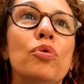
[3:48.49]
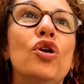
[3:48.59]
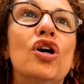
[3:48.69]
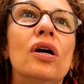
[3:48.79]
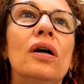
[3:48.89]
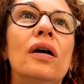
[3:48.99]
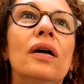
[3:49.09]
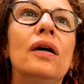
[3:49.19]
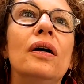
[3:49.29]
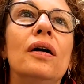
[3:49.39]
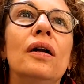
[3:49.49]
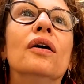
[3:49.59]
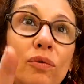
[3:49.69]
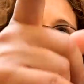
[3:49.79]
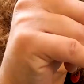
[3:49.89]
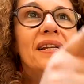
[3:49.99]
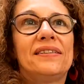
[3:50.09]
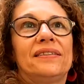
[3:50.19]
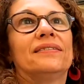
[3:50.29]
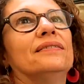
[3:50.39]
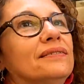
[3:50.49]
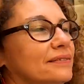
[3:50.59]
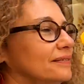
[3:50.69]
boule. Traboule. Yes. Ah, ah